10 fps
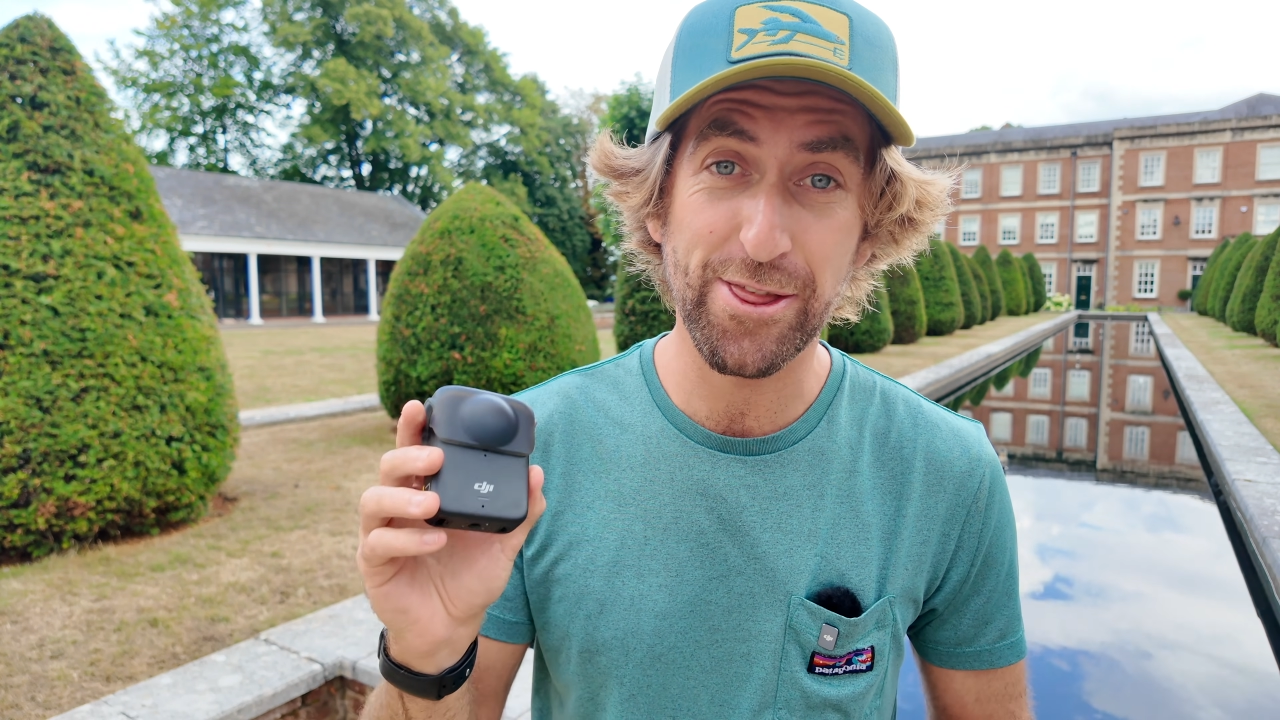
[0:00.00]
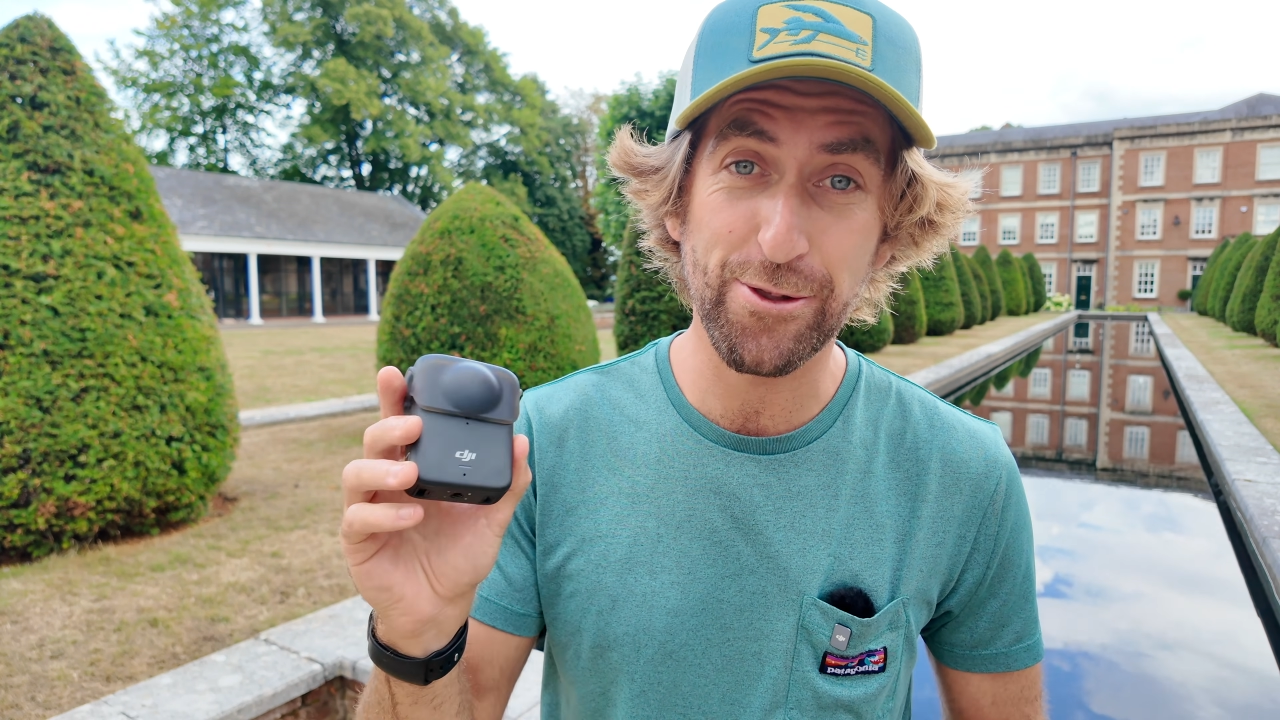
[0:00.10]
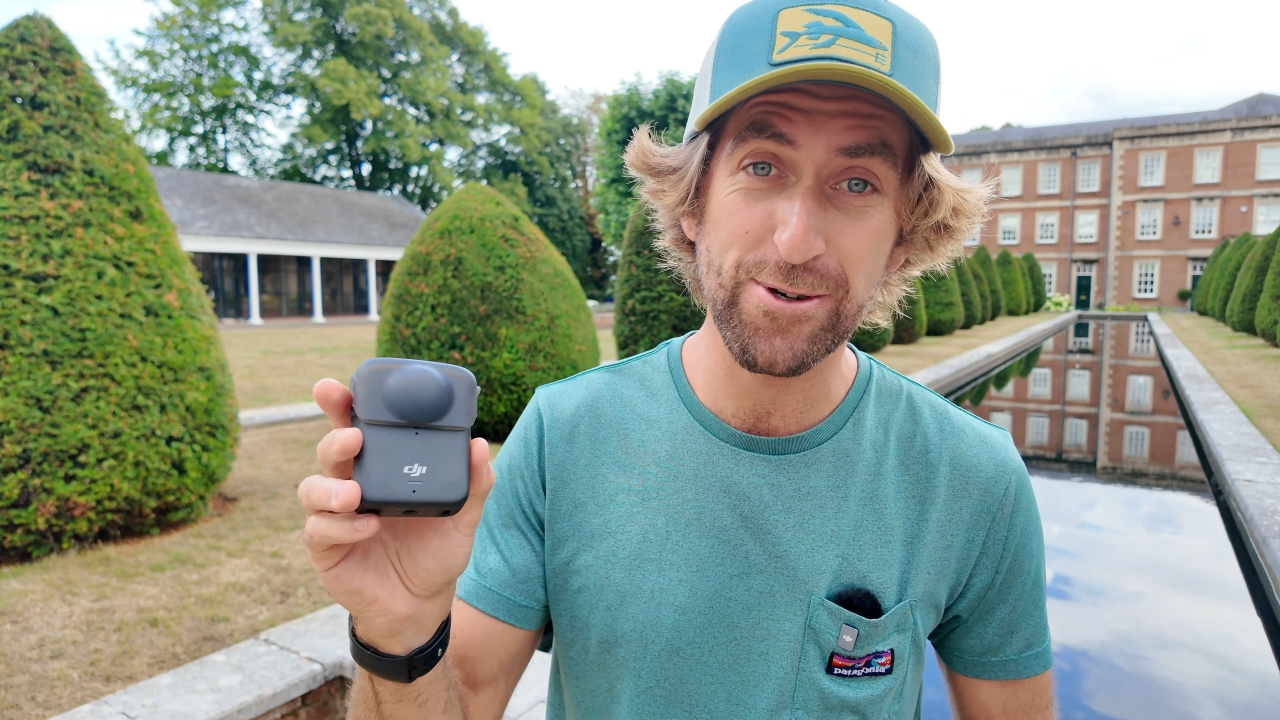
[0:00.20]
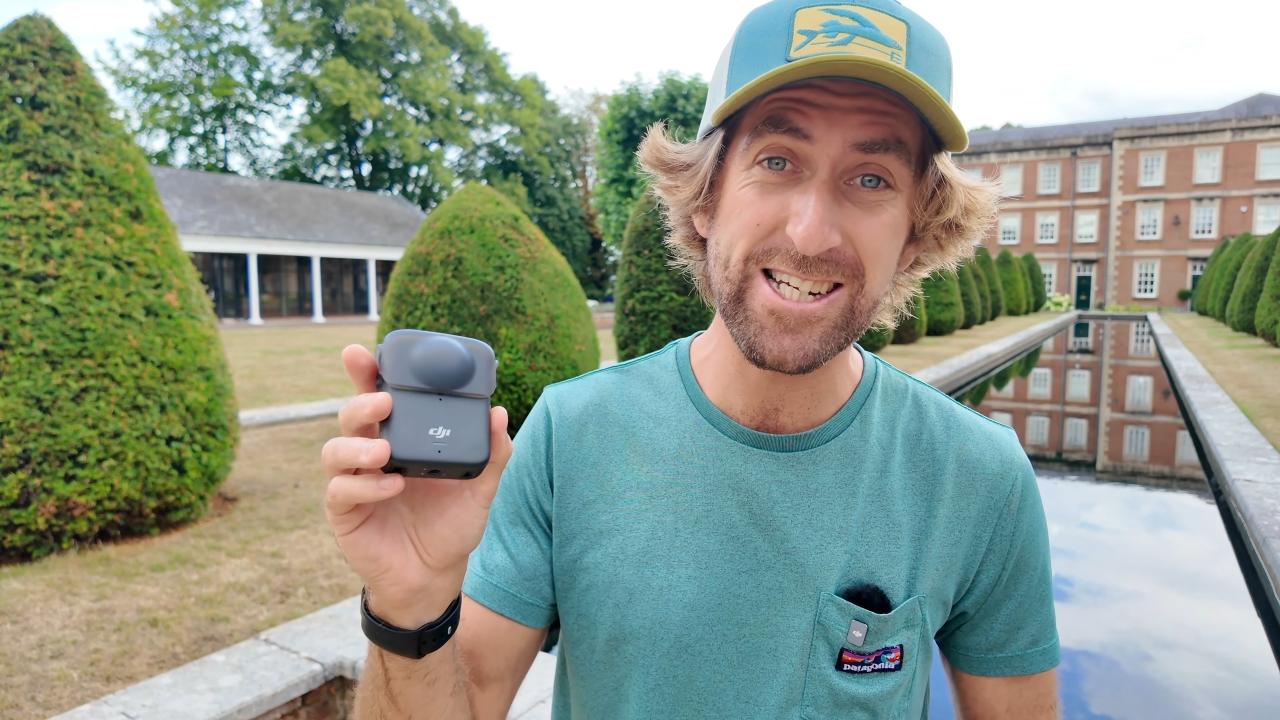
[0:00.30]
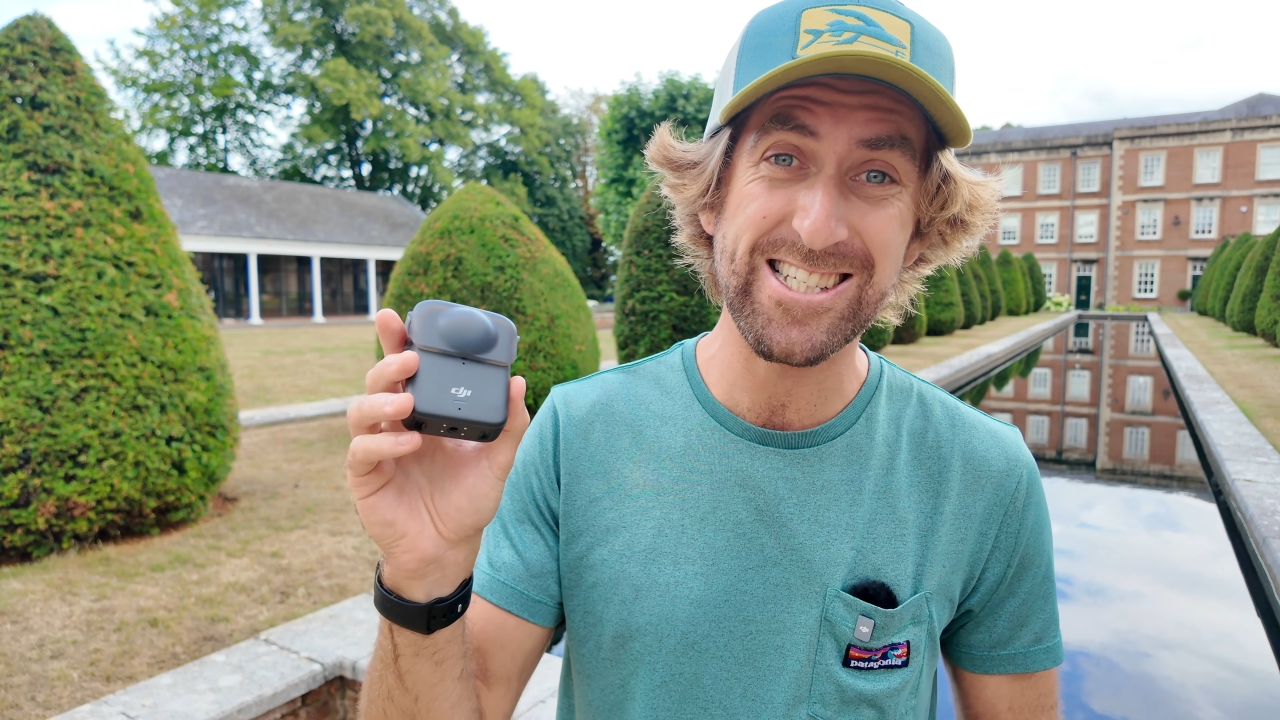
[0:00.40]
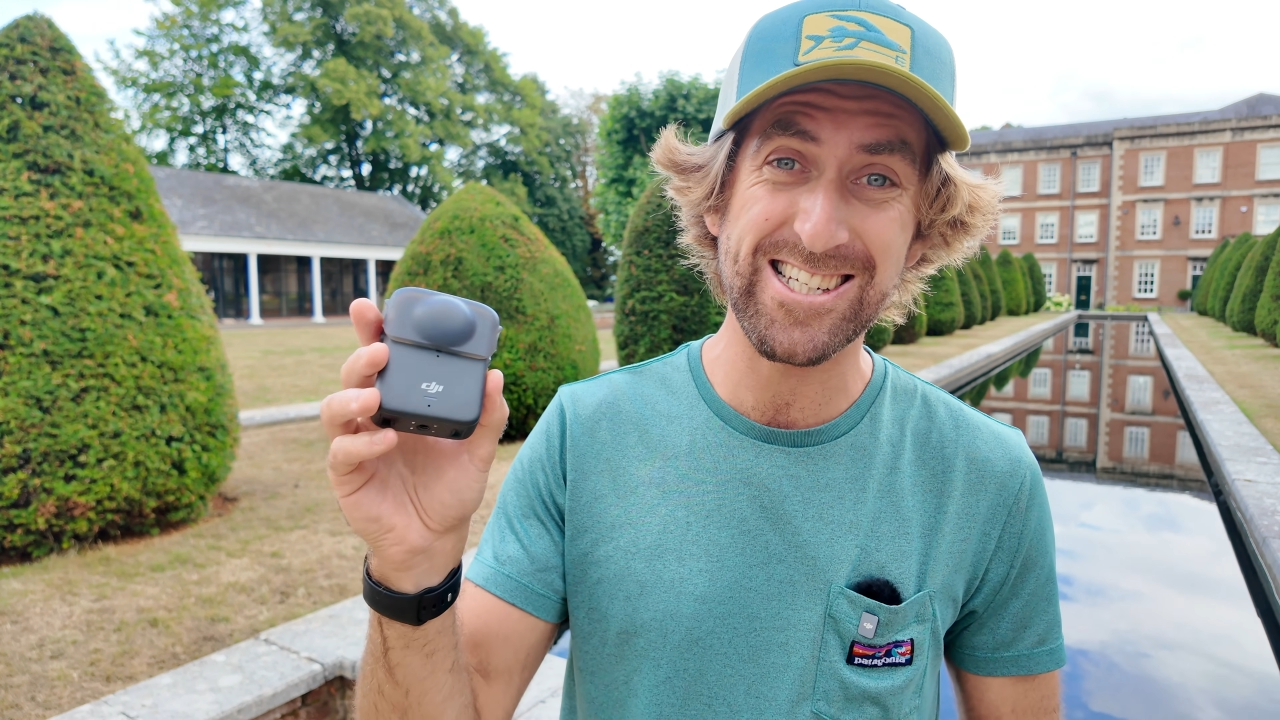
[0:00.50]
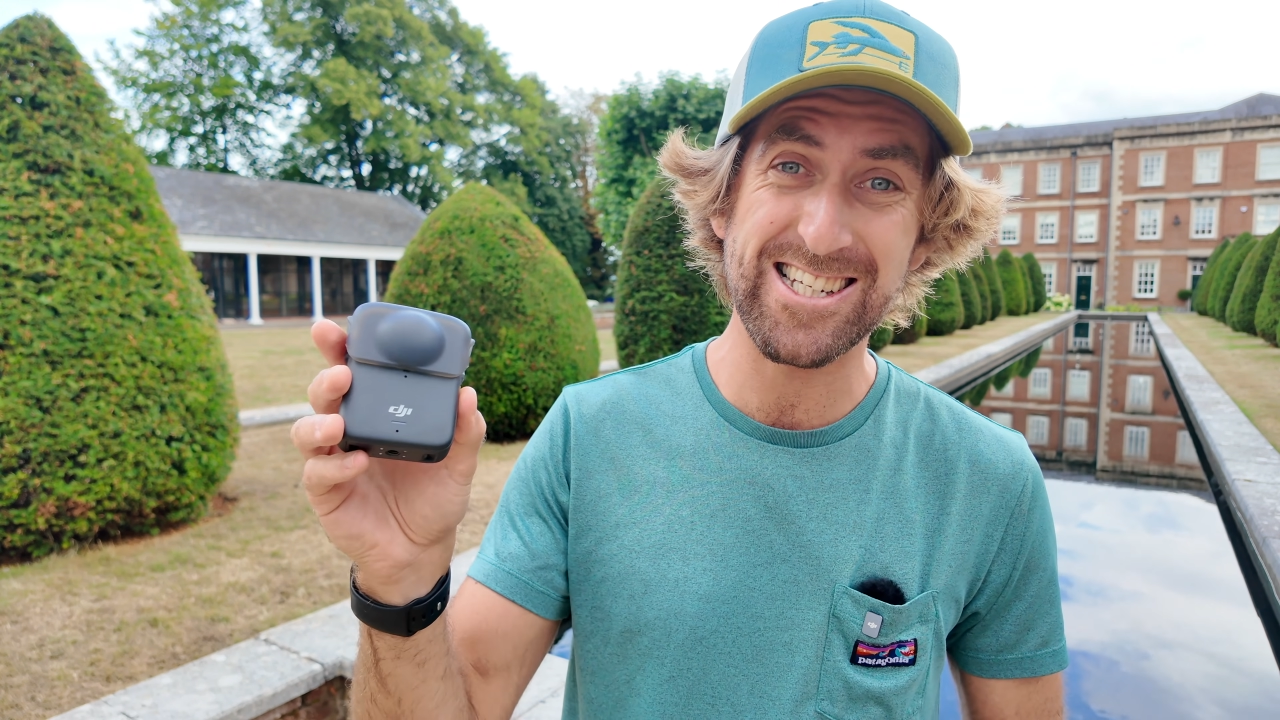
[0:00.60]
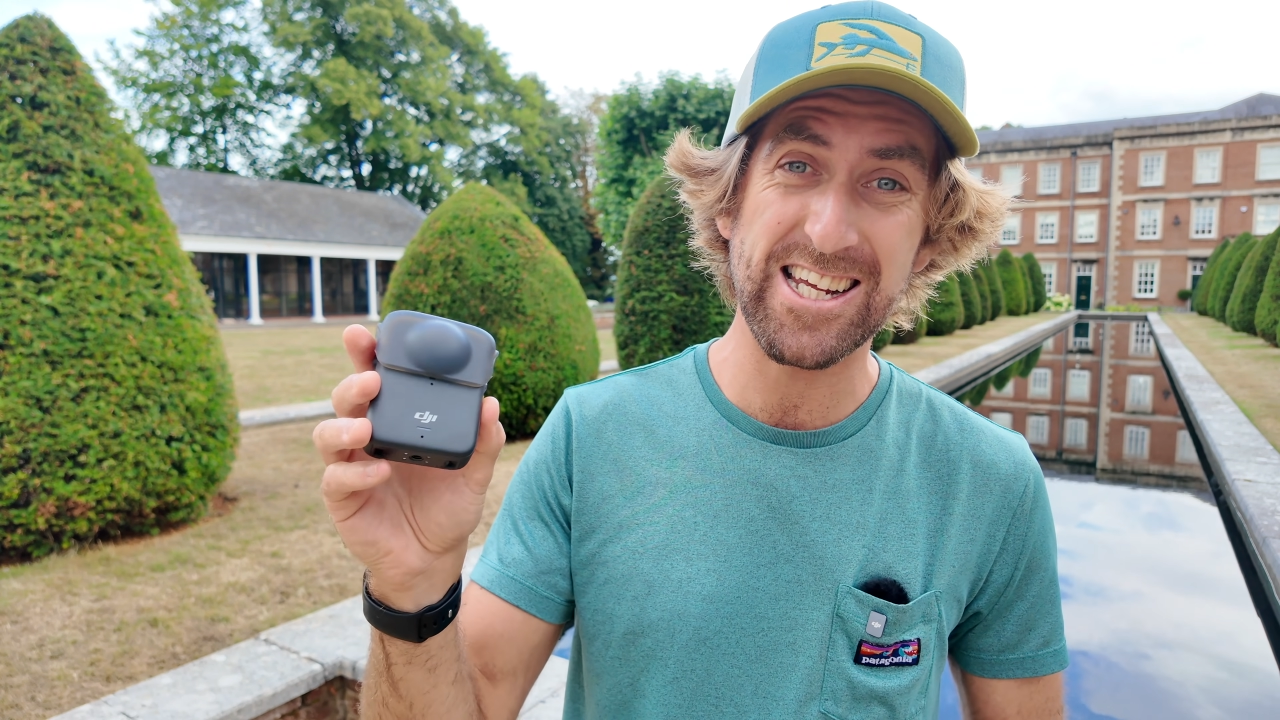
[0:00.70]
360